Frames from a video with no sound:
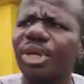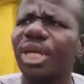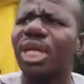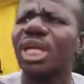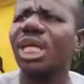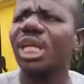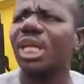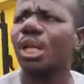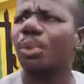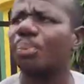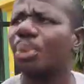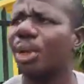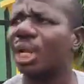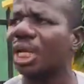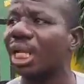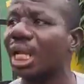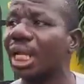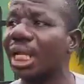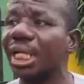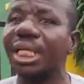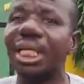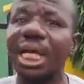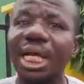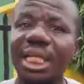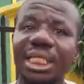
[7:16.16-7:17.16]
me
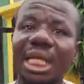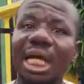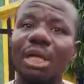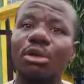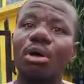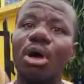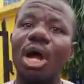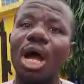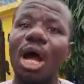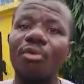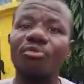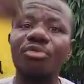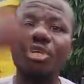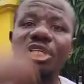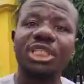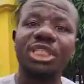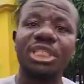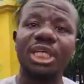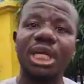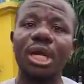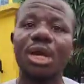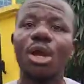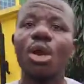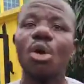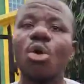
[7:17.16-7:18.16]
independence, yet I don't have a
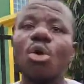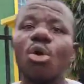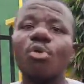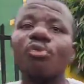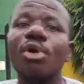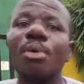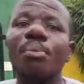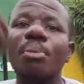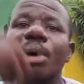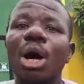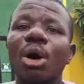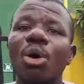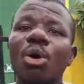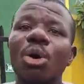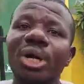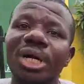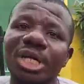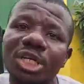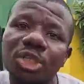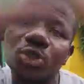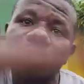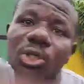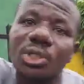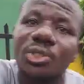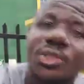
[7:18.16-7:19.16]
say over my own
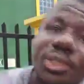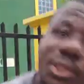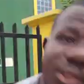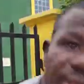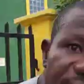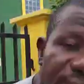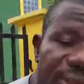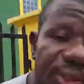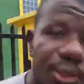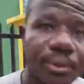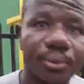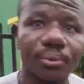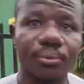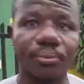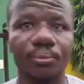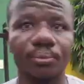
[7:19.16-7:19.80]
resources?